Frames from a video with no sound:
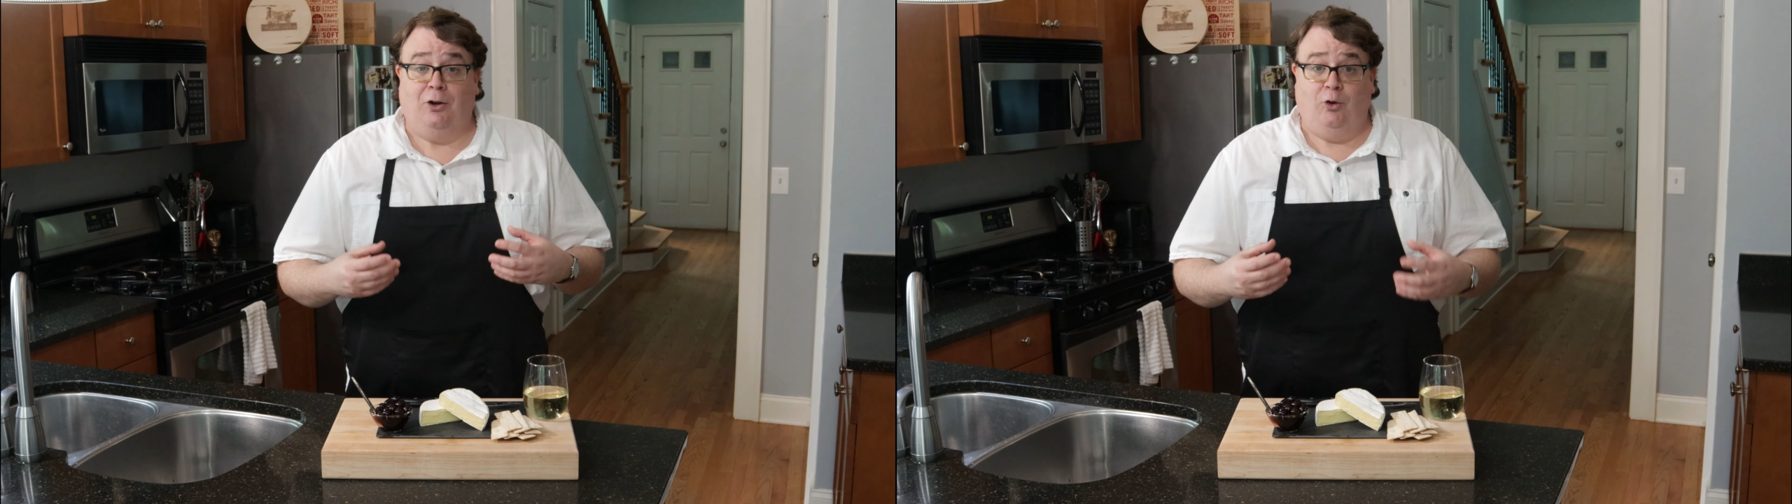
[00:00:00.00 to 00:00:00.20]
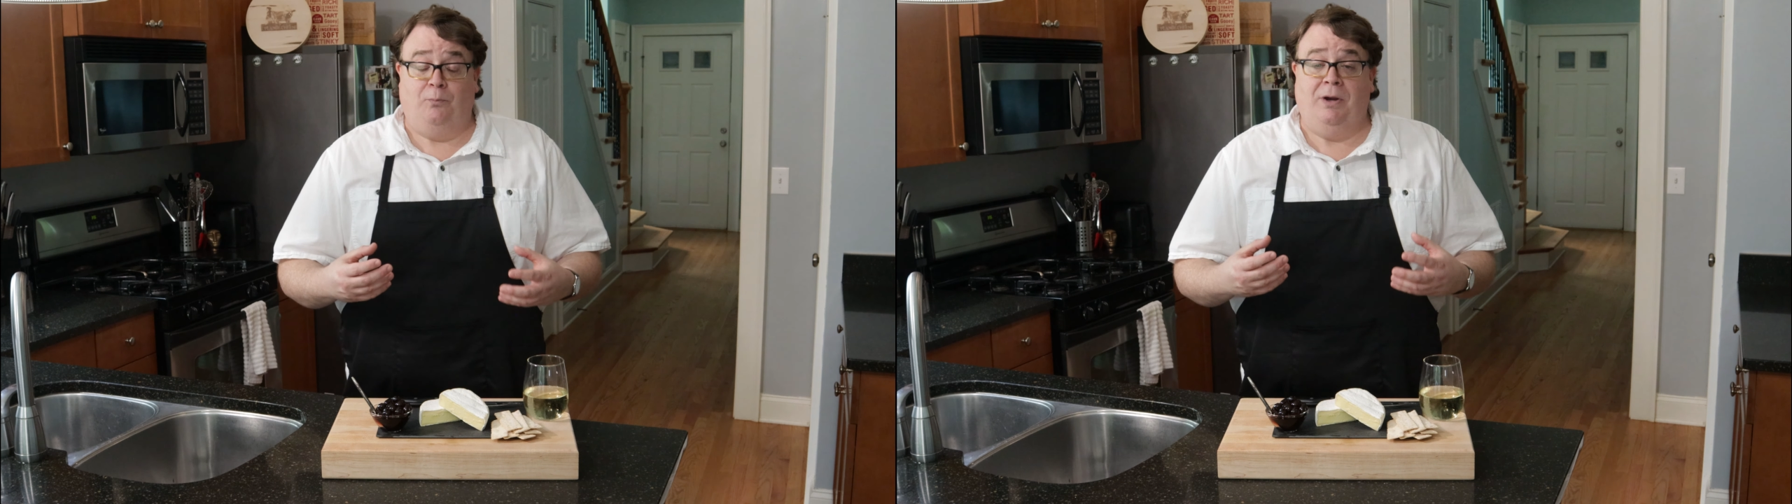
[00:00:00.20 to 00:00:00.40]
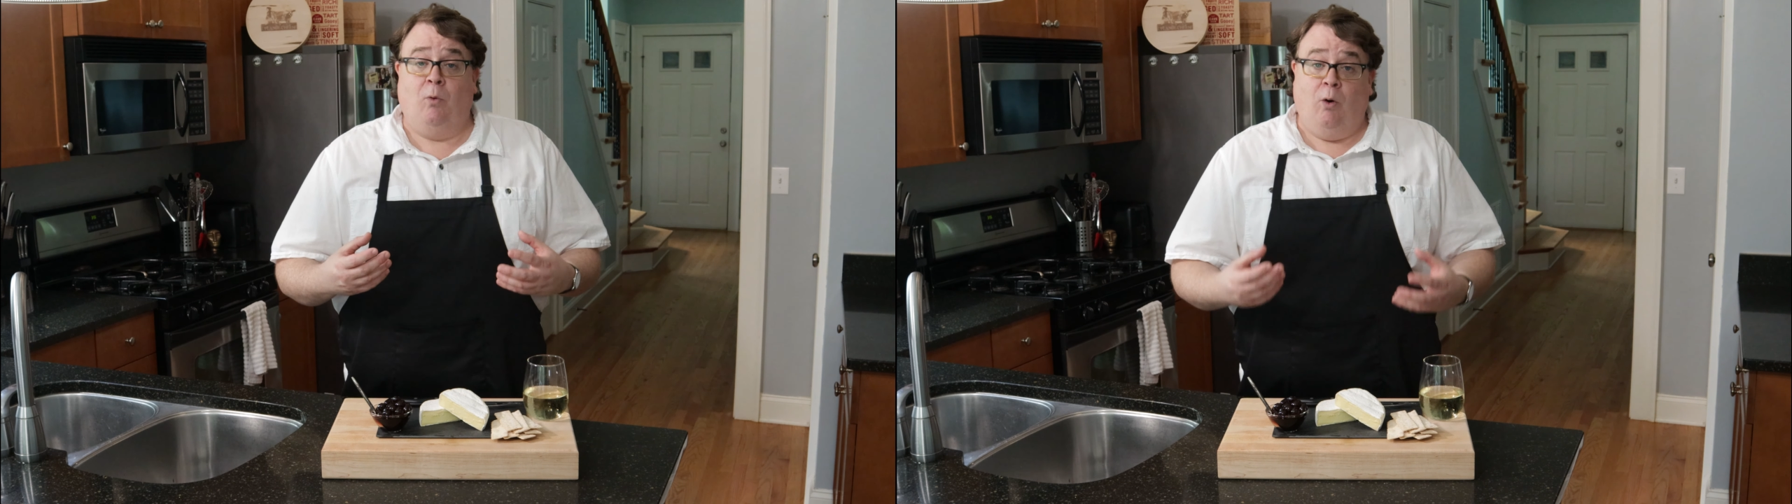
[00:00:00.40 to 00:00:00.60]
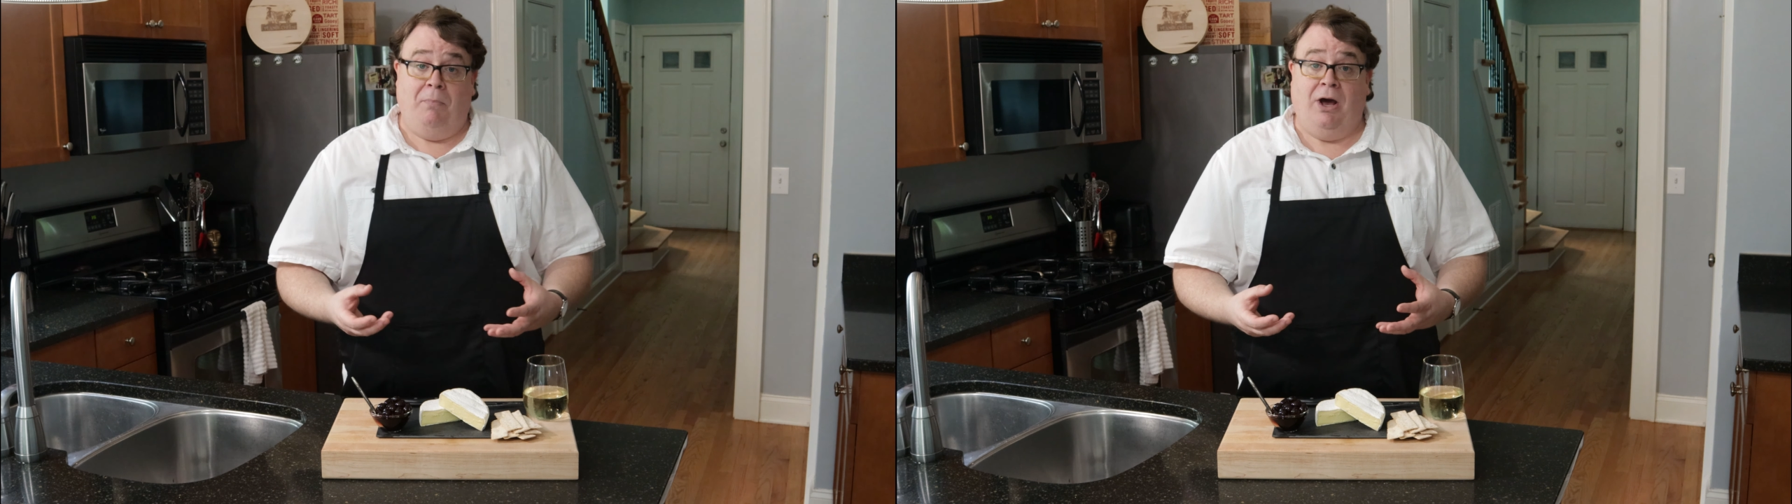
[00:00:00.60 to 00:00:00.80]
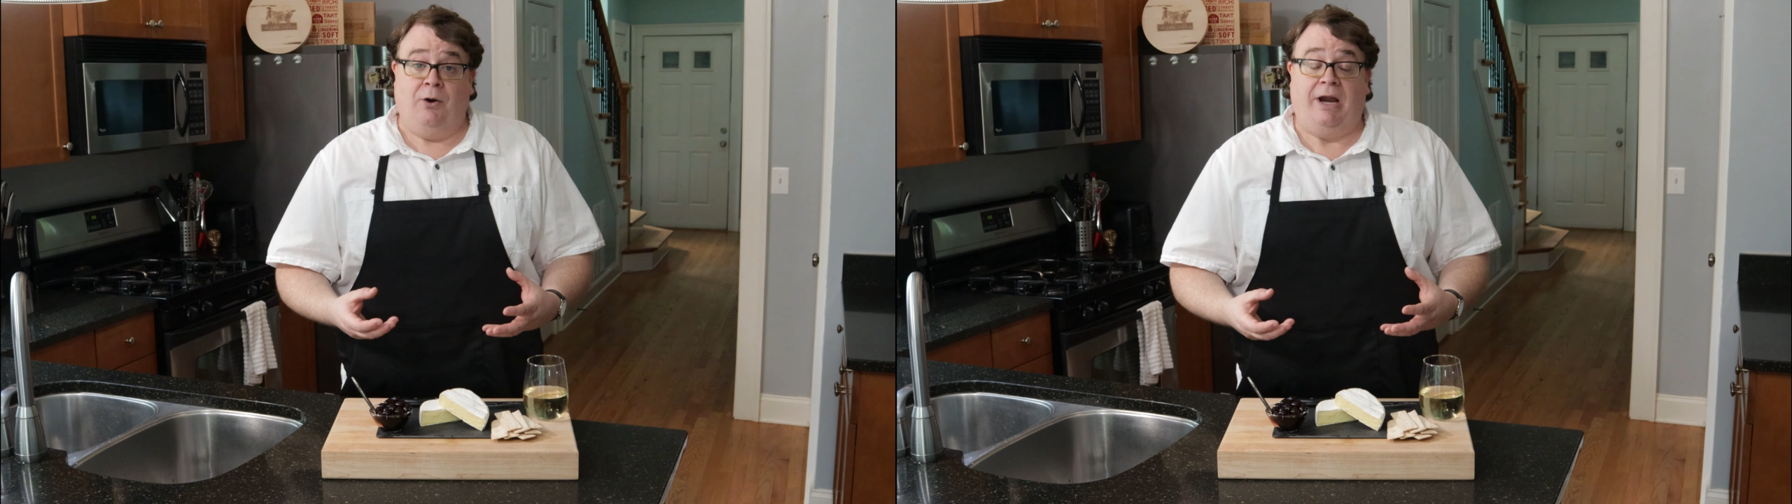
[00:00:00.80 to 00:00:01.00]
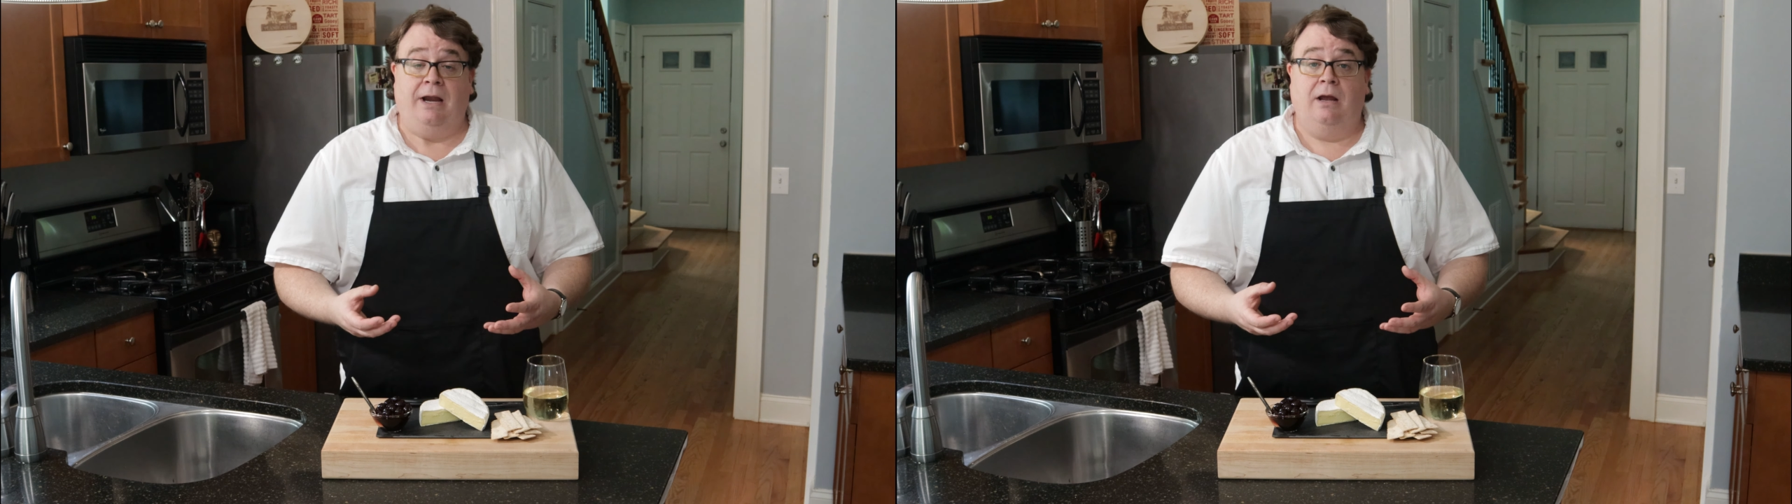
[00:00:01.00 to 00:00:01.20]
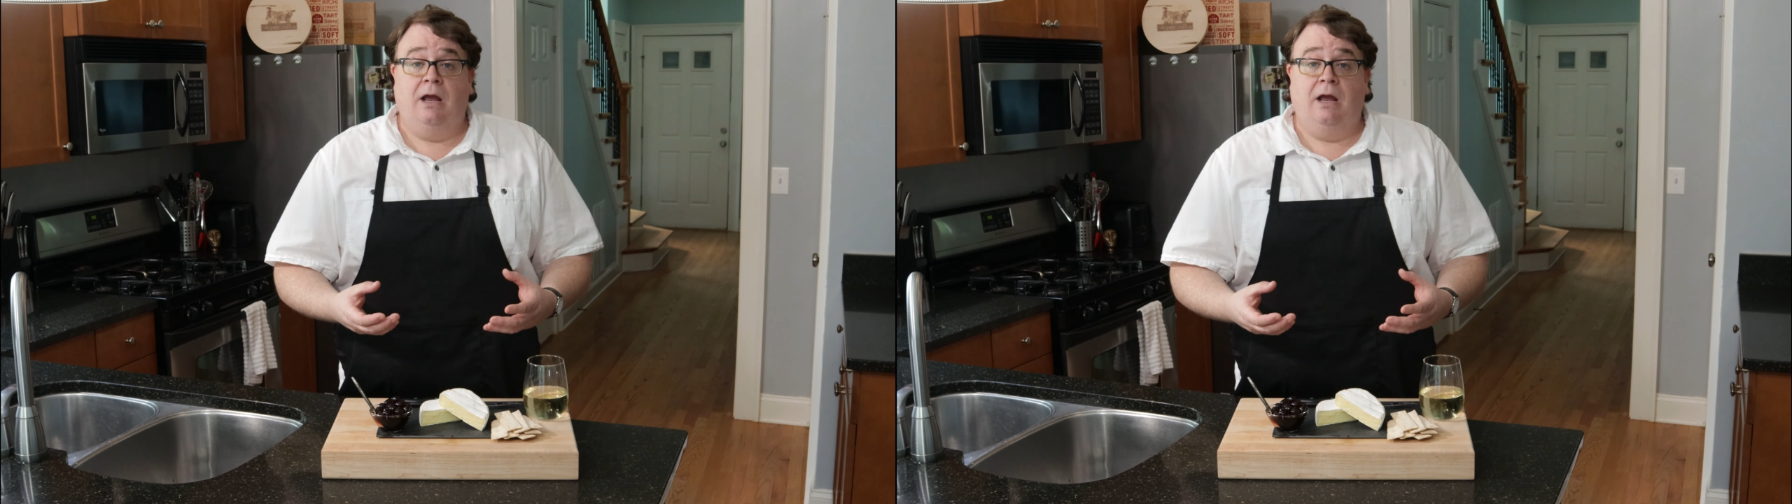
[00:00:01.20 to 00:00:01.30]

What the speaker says: a little bit more buttery.